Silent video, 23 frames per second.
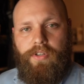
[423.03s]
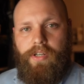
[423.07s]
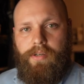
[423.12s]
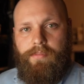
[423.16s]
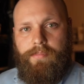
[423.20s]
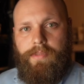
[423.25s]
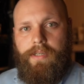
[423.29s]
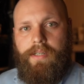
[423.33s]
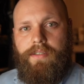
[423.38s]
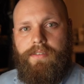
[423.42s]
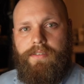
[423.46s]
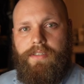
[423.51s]

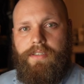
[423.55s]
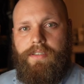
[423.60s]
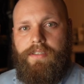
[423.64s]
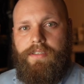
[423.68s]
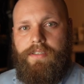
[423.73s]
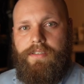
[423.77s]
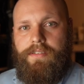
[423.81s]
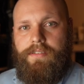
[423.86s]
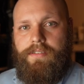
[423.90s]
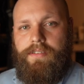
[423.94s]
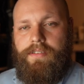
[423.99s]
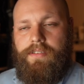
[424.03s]
number.
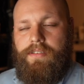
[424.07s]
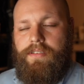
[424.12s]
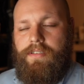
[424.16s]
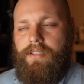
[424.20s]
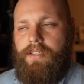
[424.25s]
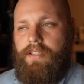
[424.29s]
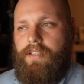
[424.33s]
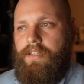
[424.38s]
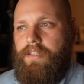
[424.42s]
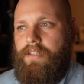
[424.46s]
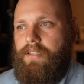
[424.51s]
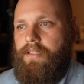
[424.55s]

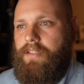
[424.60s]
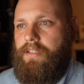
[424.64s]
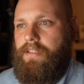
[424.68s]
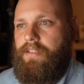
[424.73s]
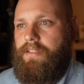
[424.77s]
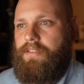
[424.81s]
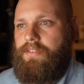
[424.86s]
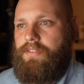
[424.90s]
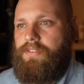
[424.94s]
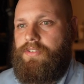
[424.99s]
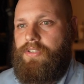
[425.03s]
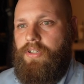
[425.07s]

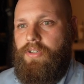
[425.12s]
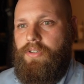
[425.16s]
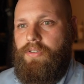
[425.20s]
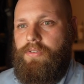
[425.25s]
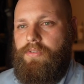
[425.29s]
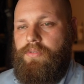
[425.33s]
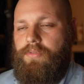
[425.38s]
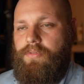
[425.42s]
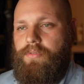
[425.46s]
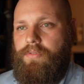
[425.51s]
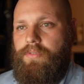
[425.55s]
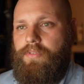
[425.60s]
So